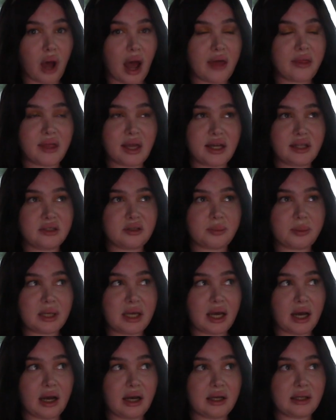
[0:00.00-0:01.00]
I think it's
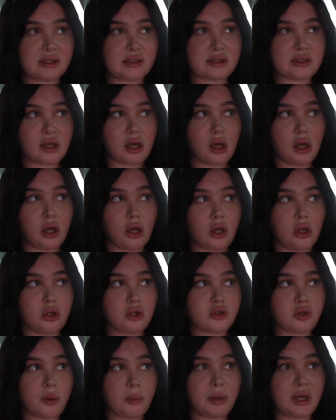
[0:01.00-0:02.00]
because
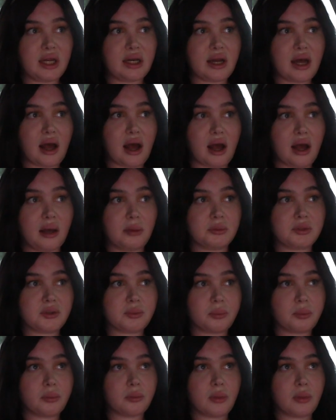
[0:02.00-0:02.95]
so many times